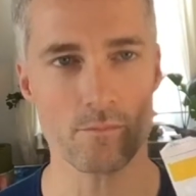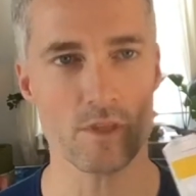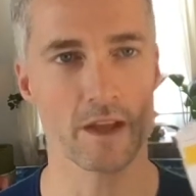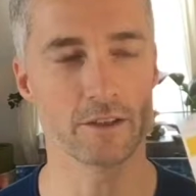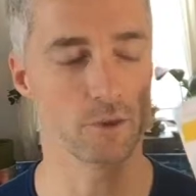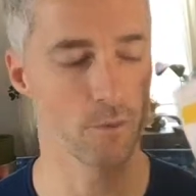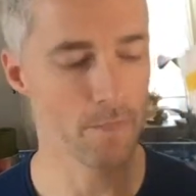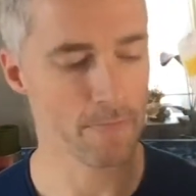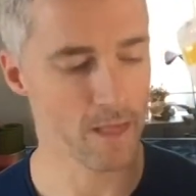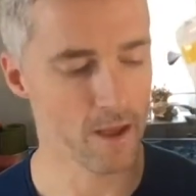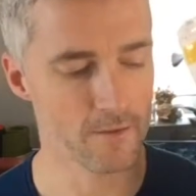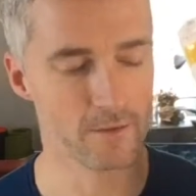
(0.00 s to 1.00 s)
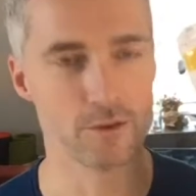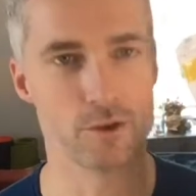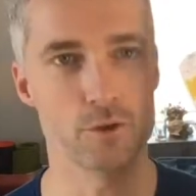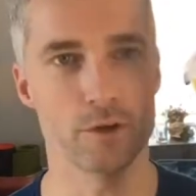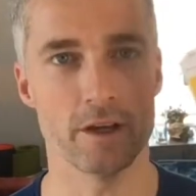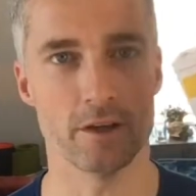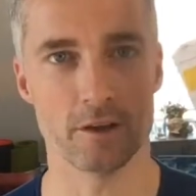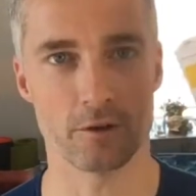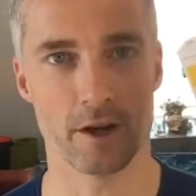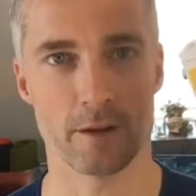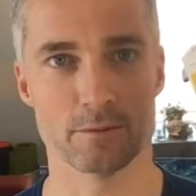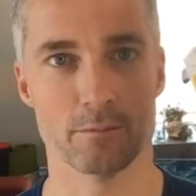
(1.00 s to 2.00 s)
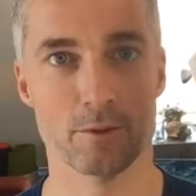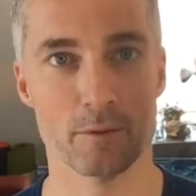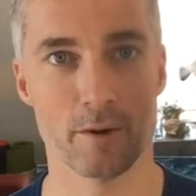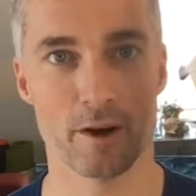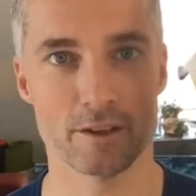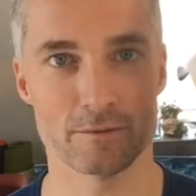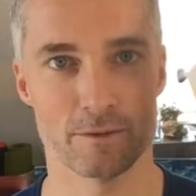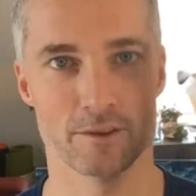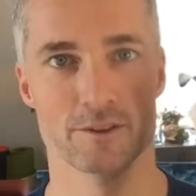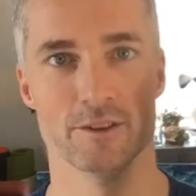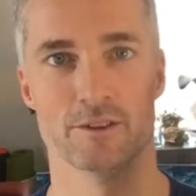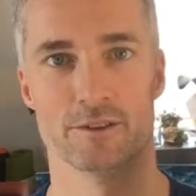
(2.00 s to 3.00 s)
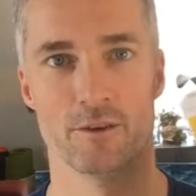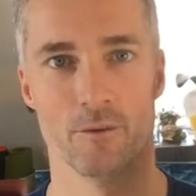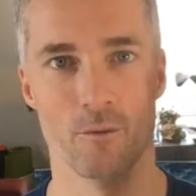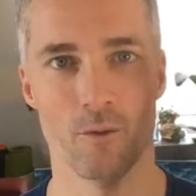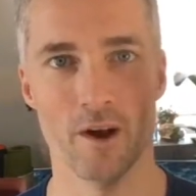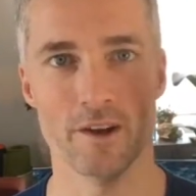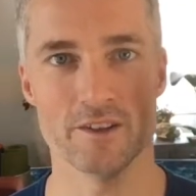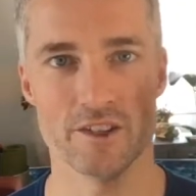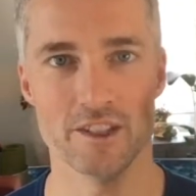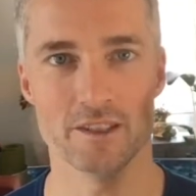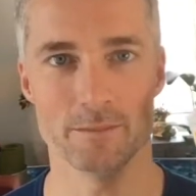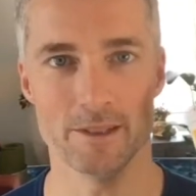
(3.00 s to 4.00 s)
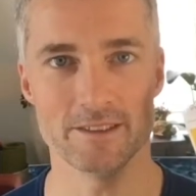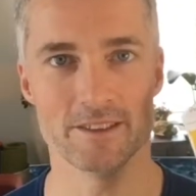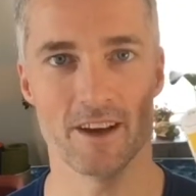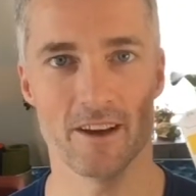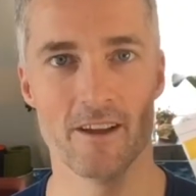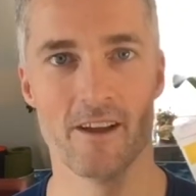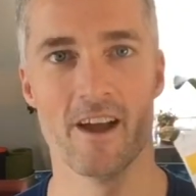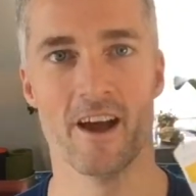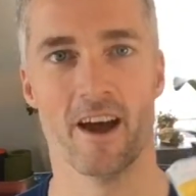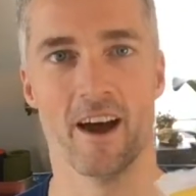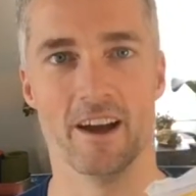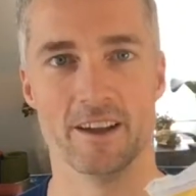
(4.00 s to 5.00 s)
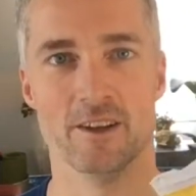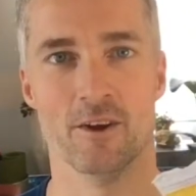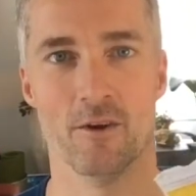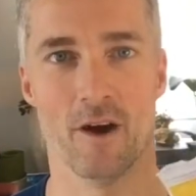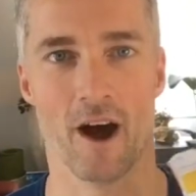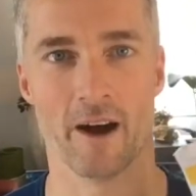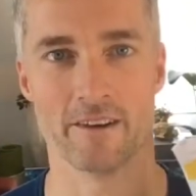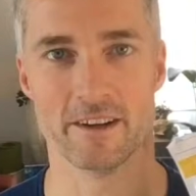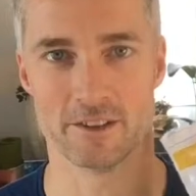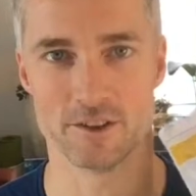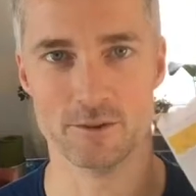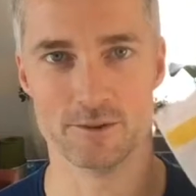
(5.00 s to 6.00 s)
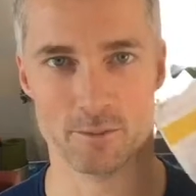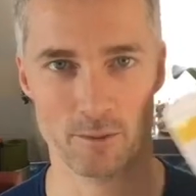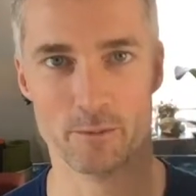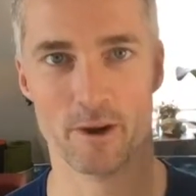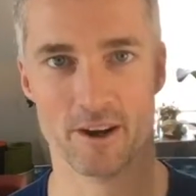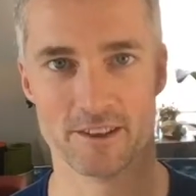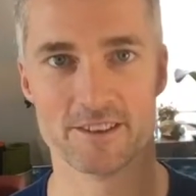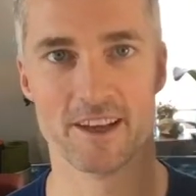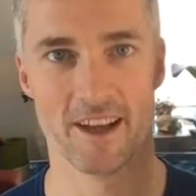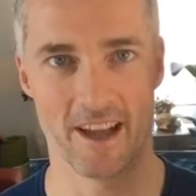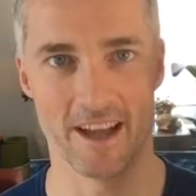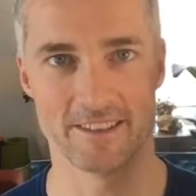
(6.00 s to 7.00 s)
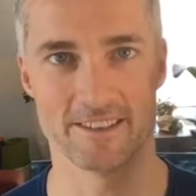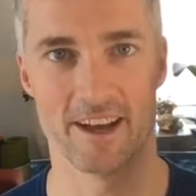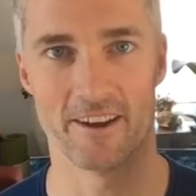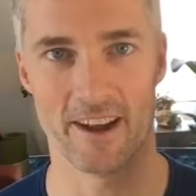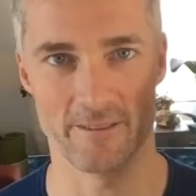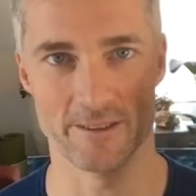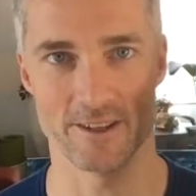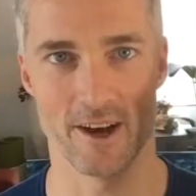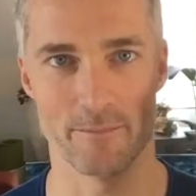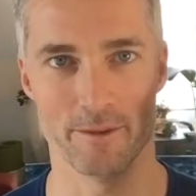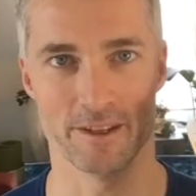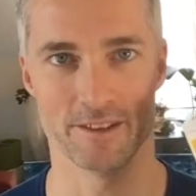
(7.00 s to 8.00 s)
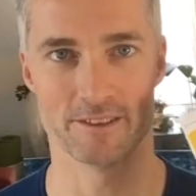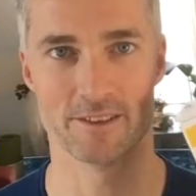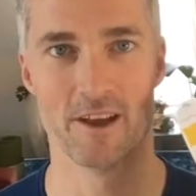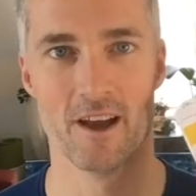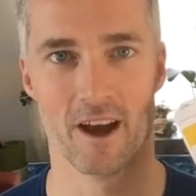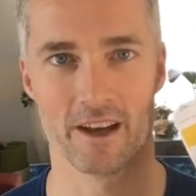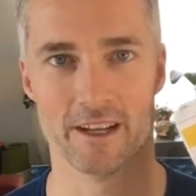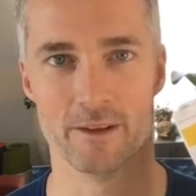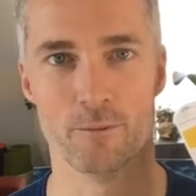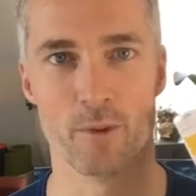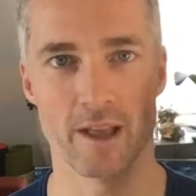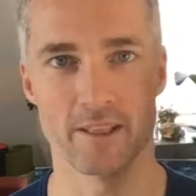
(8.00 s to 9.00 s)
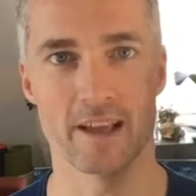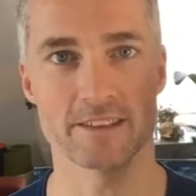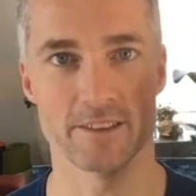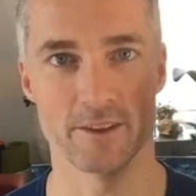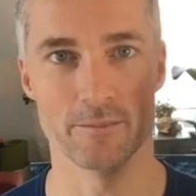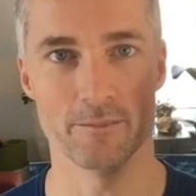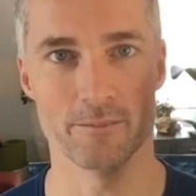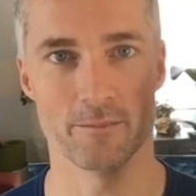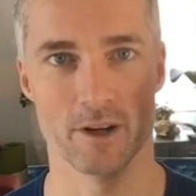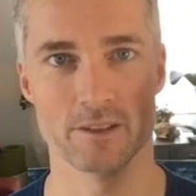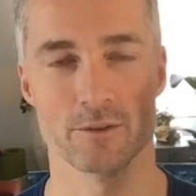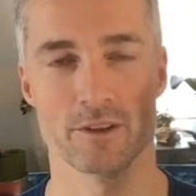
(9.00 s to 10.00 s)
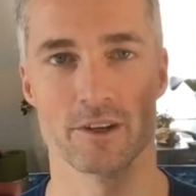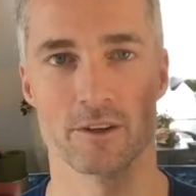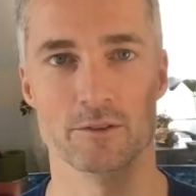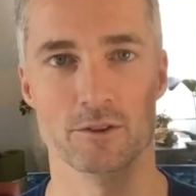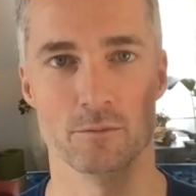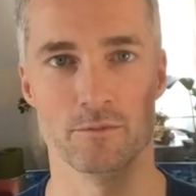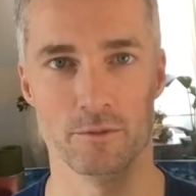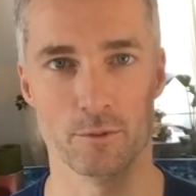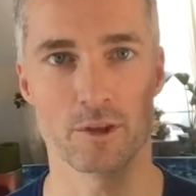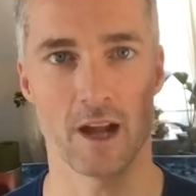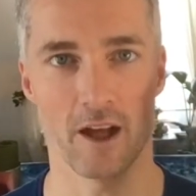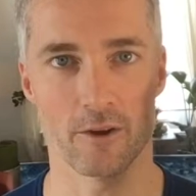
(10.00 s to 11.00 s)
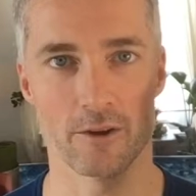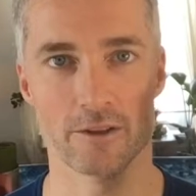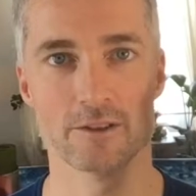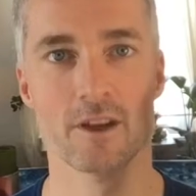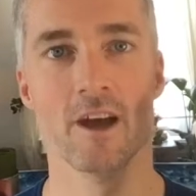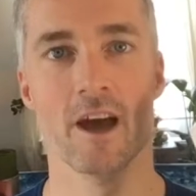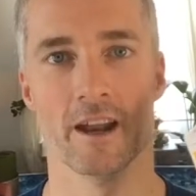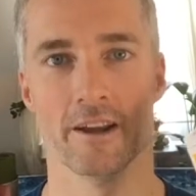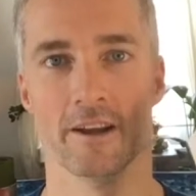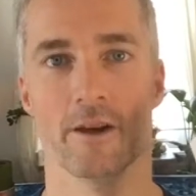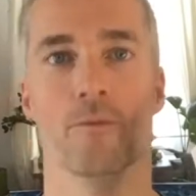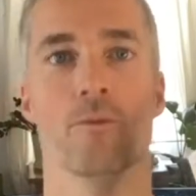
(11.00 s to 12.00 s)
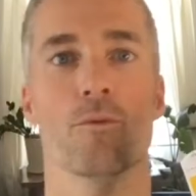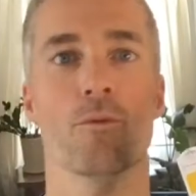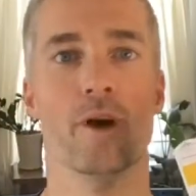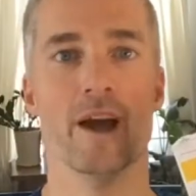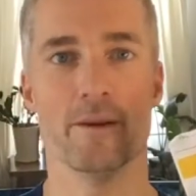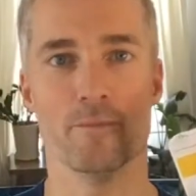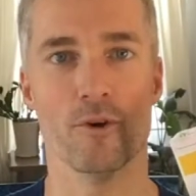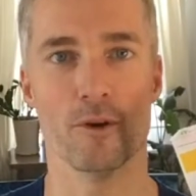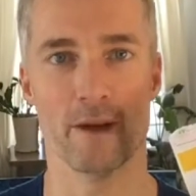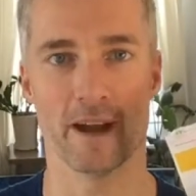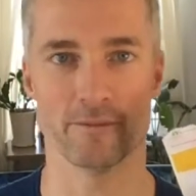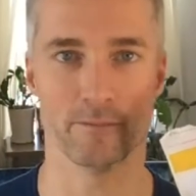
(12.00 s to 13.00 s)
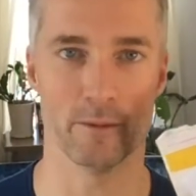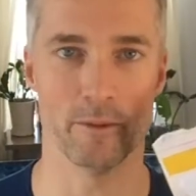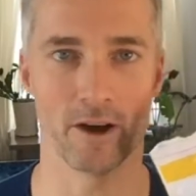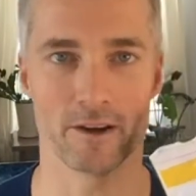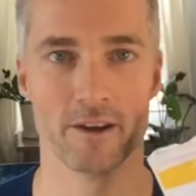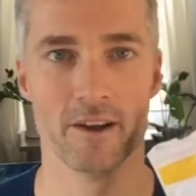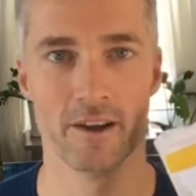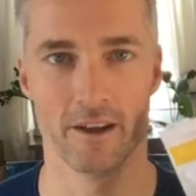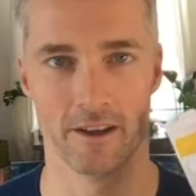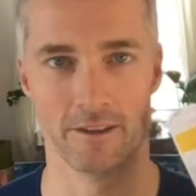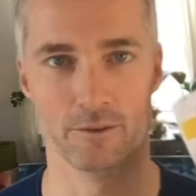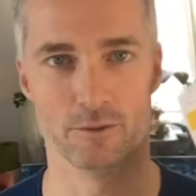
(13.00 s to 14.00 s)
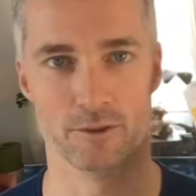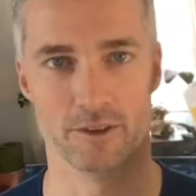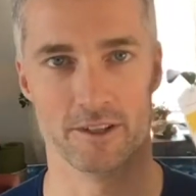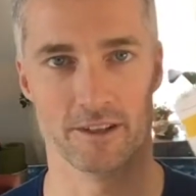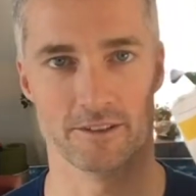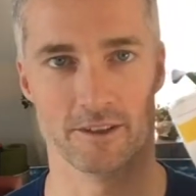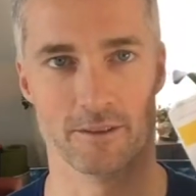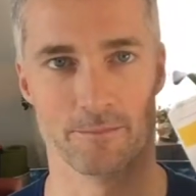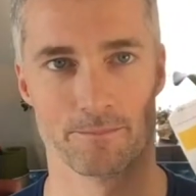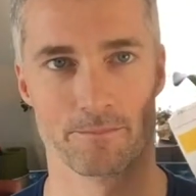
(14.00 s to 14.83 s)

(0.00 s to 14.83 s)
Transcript: Okay, so 2 kilograms of blueberries versus 1 cheese pizza. I'm going to choose the blueberries hands down every time, because I'm going to eat way less of them, right? So I'm going to consume fewer calories, and I'm going to get way more bang for my buck in nutrient density.